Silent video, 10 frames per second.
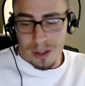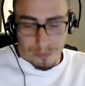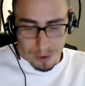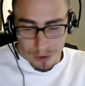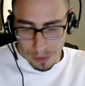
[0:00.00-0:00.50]

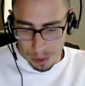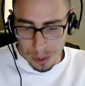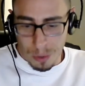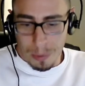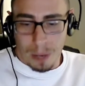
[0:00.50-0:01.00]
I've alluded
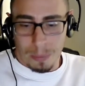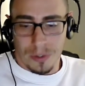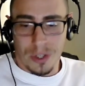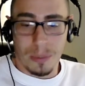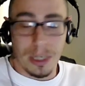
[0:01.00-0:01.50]
to him a couple of
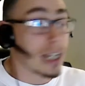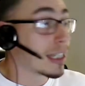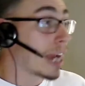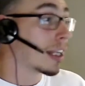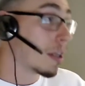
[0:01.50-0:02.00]
times, and
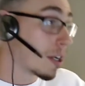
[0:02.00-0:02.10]
sadly,